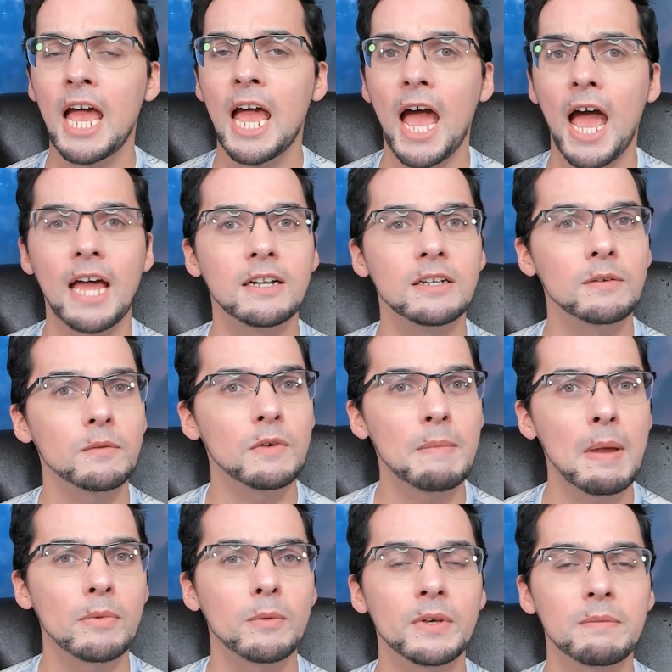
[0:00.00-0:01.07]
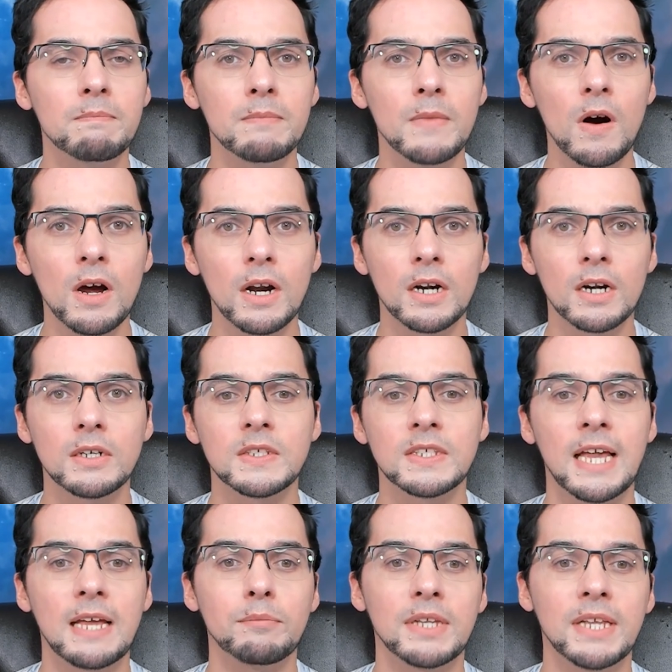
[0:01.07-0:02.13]
And remember, with Mars,
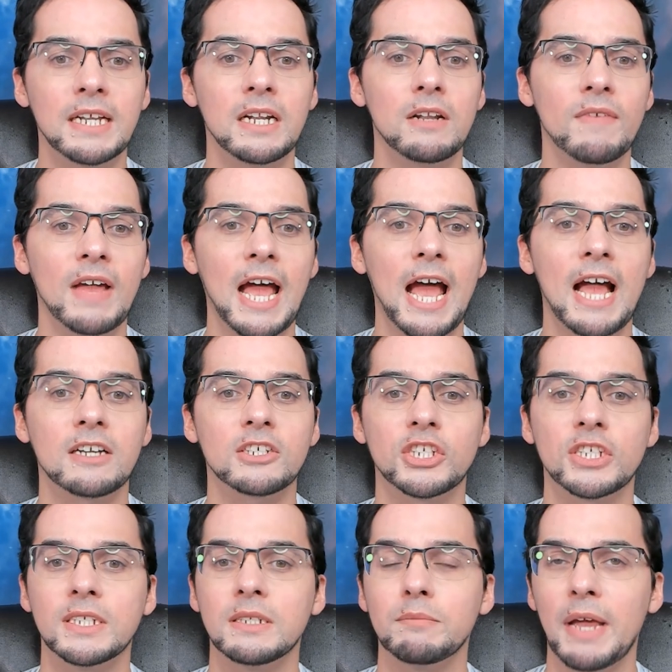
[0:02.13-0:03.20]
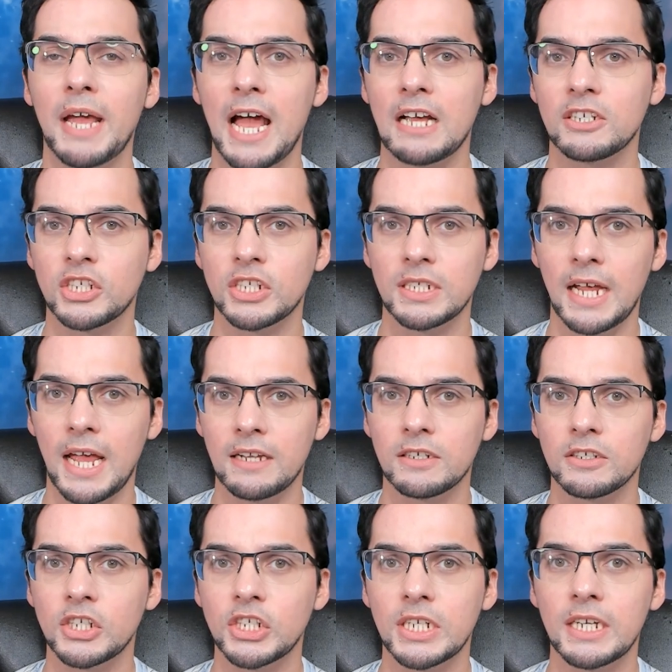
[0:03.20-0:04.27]
that planet of action, passion,
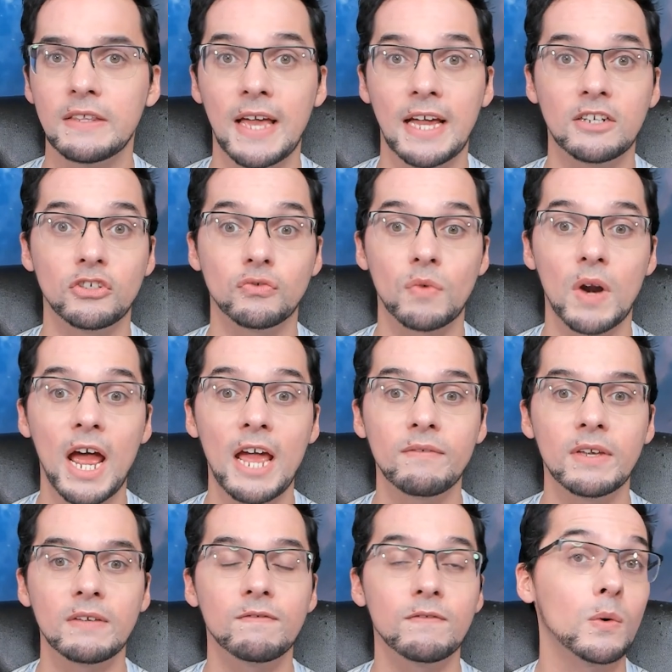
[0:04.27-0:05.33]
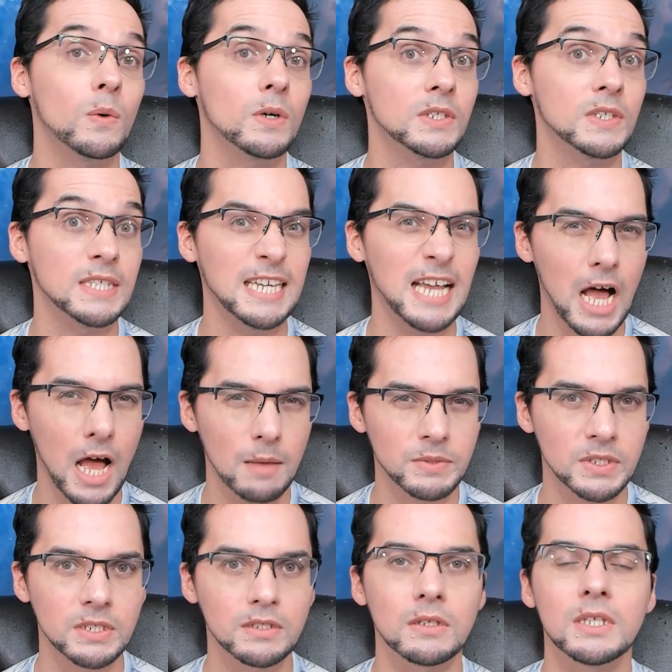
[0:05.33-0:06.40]
energy, that driving force, the
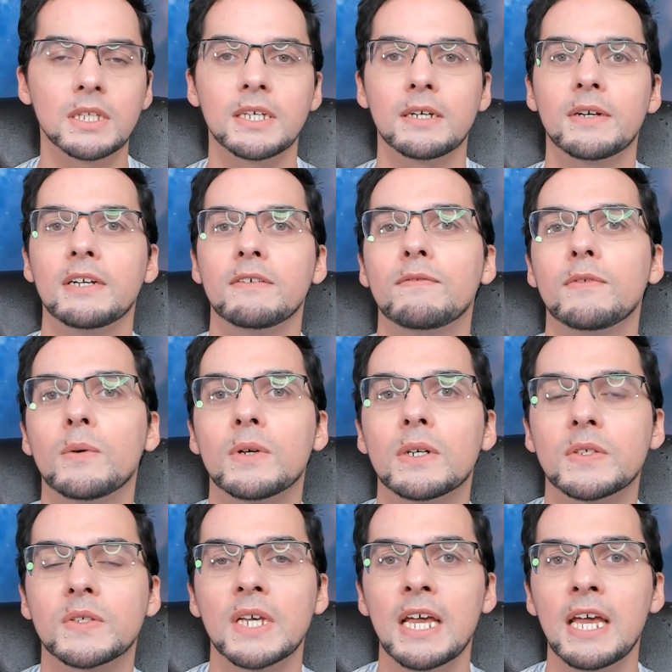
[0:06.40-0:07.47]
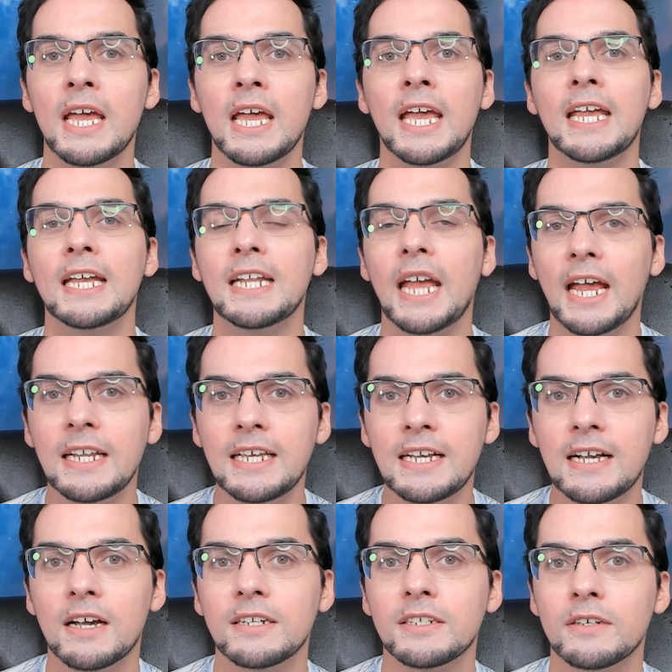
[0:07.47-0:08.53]
obstacle clearing force in any
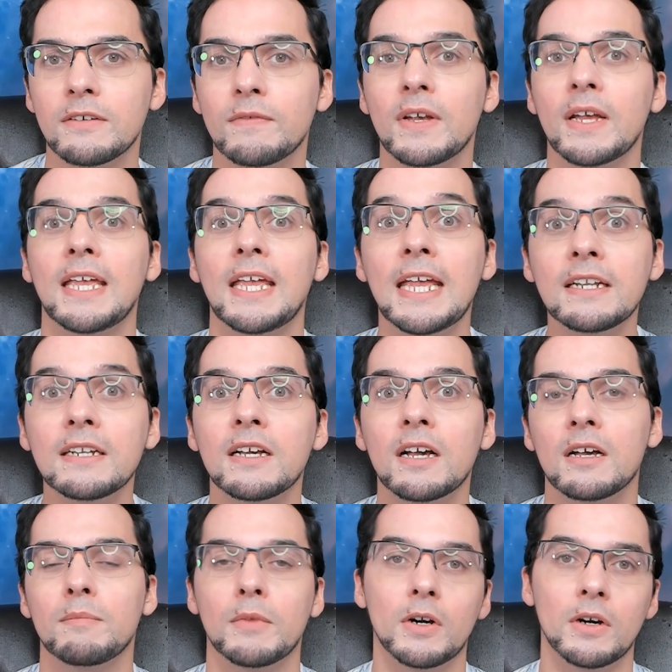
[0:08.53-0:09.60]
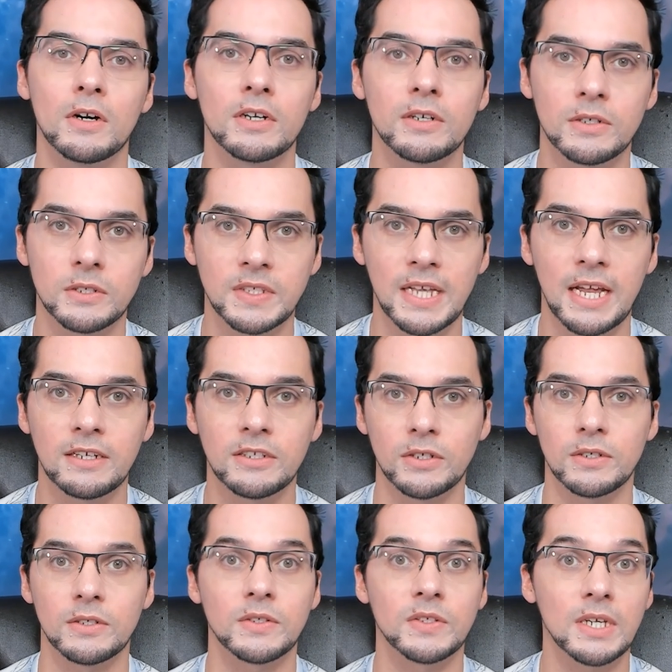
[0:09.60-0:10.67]
kind of income earner
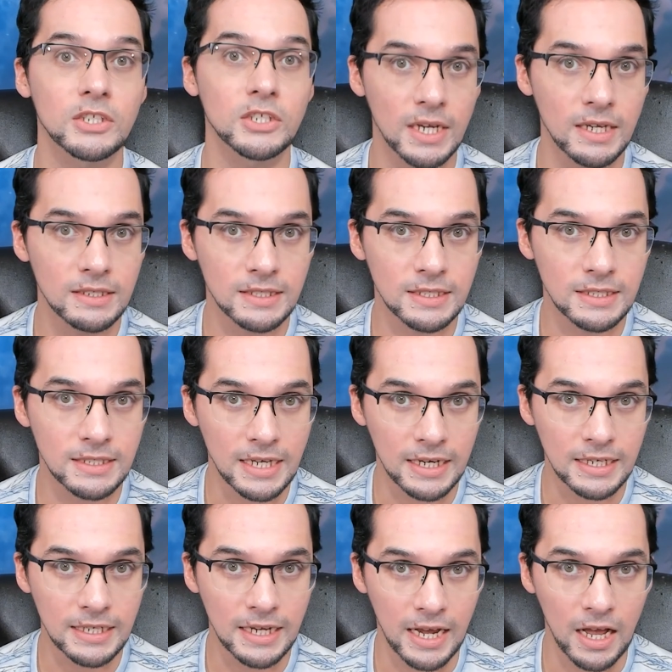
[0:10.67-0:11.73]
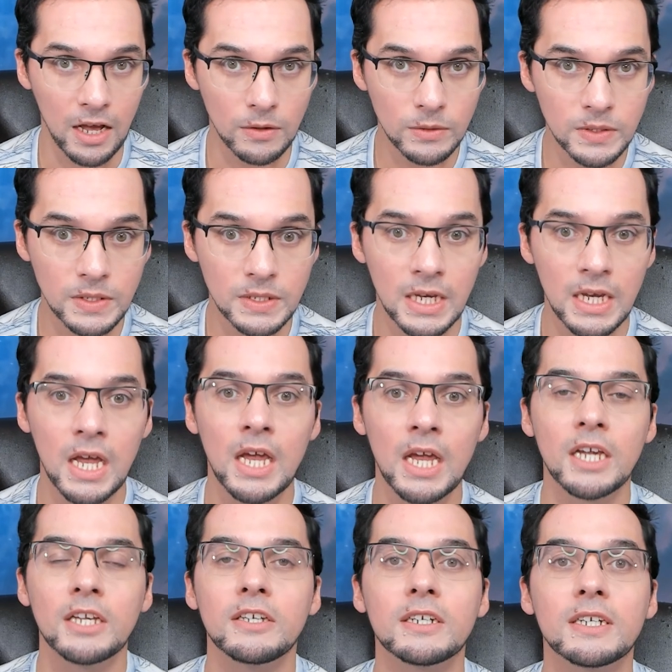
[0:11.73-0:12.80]
sector such as the second house,
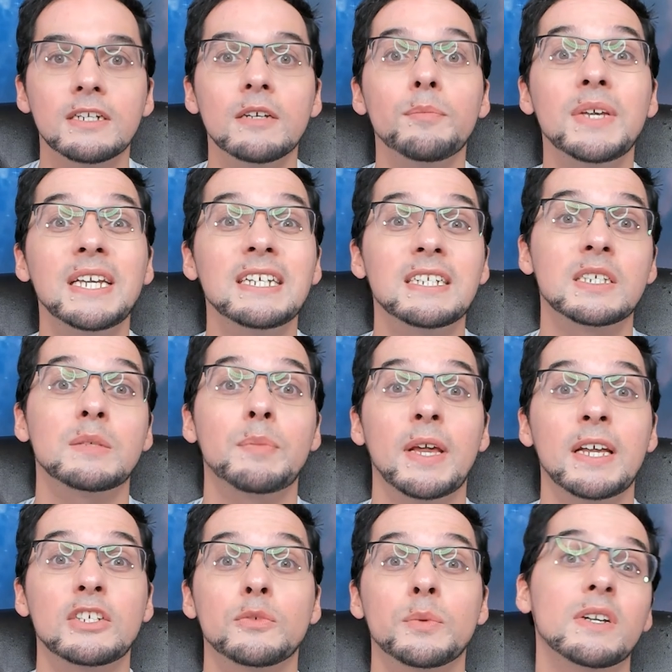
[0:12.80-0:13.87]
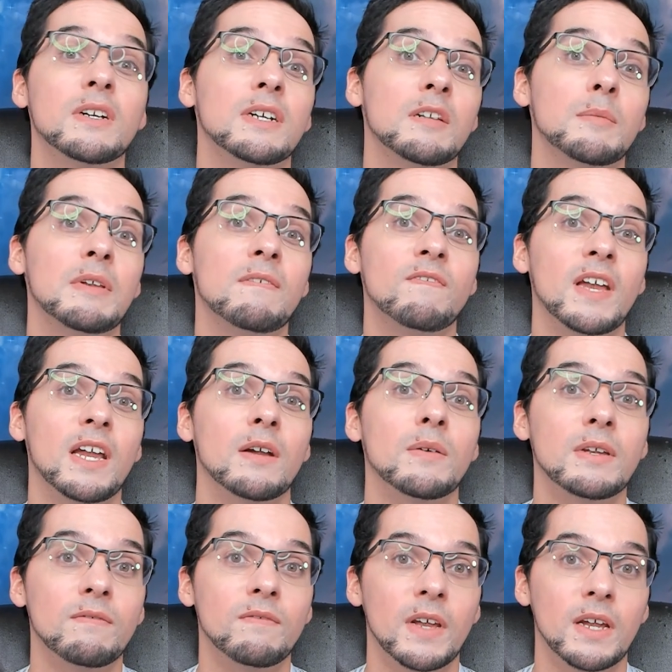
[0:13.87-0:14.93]
you're going to be in a space where you're going to be very,
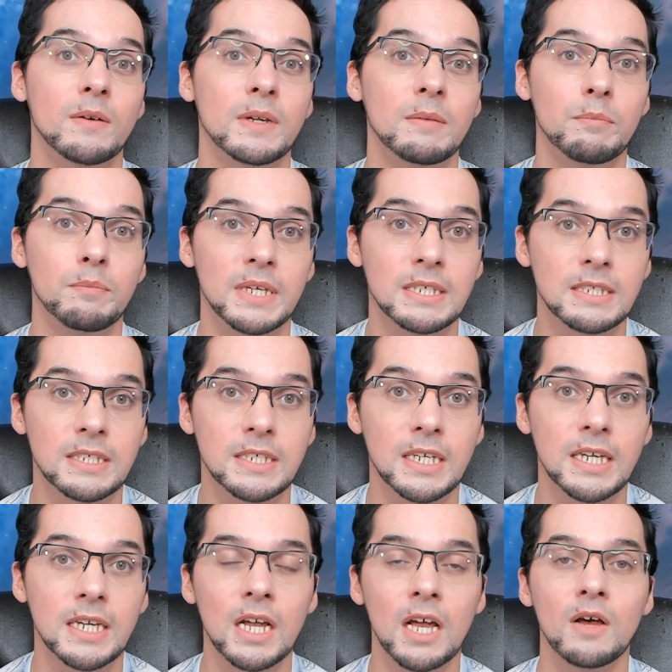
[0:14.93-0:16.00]
very busy.